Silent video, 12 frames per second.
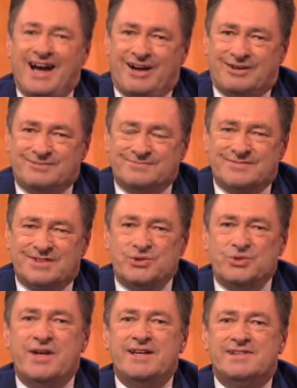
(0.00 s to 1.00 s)

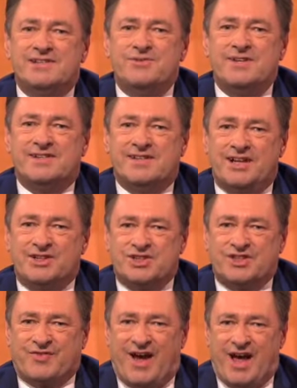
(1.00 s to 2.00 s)
Now, recent research
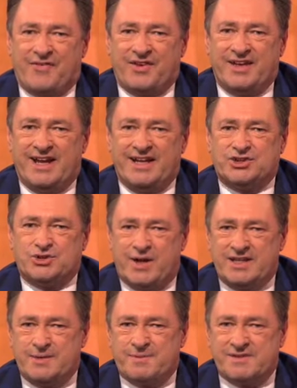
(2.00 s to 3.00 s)
has found that nearly
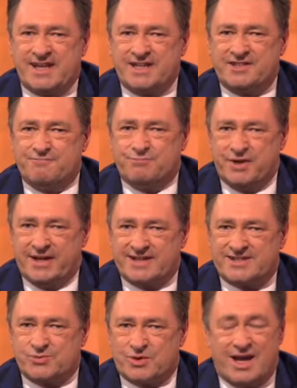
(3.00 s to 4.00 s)
20% of
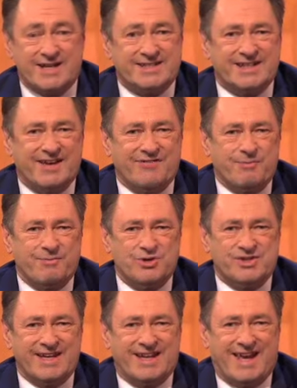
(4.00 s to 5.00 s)
Brits would like to give up
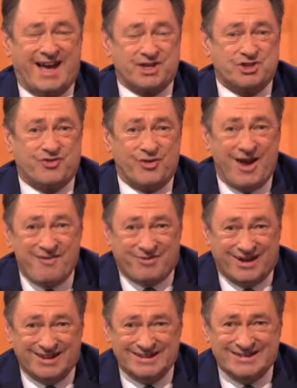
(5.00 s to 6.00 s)
using cash
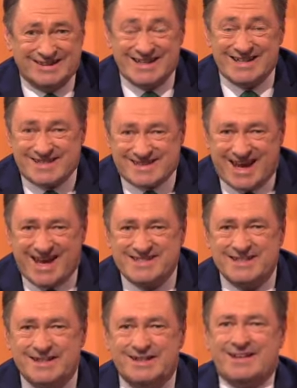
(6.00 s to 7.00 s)
forever.
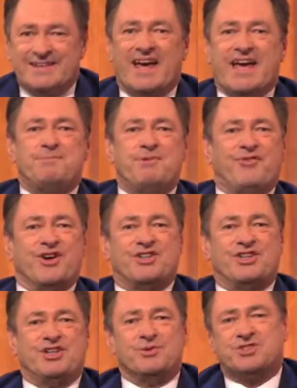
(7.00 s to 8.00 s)
Instead, they'd prefer
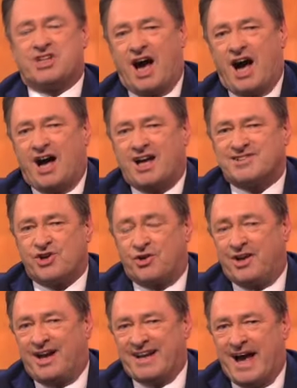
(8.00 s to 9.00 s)
to use cards,
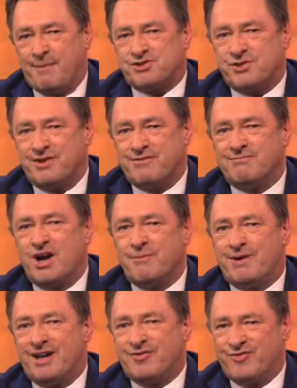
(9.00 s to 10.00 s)
online apps or even
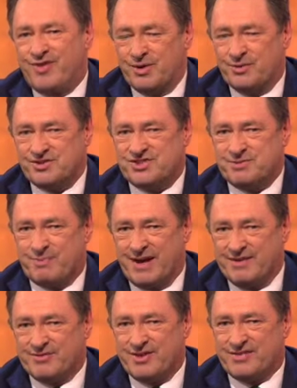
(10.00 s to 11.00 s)
mobile phones to
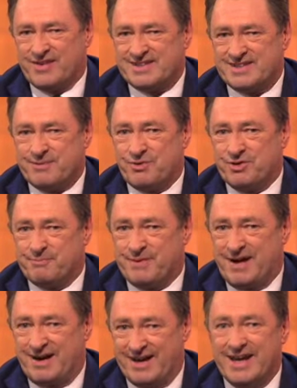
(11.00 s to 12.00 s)
pay for the things they want to
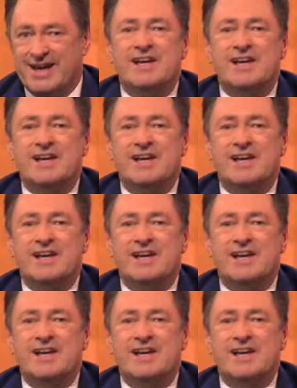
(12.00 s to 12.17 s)
buy.